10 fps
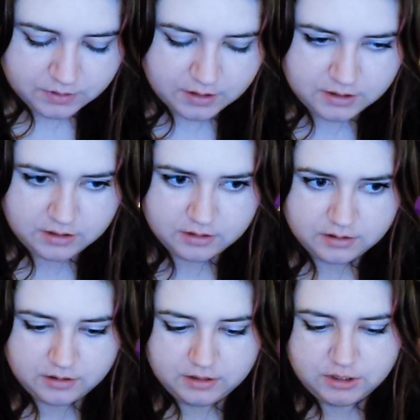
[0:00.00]
I
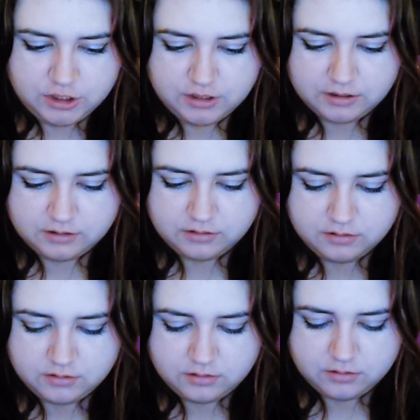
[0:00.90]
need Cheez-It.
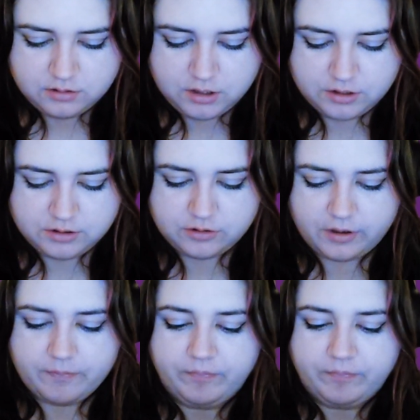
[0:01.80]
Here it is. Okay.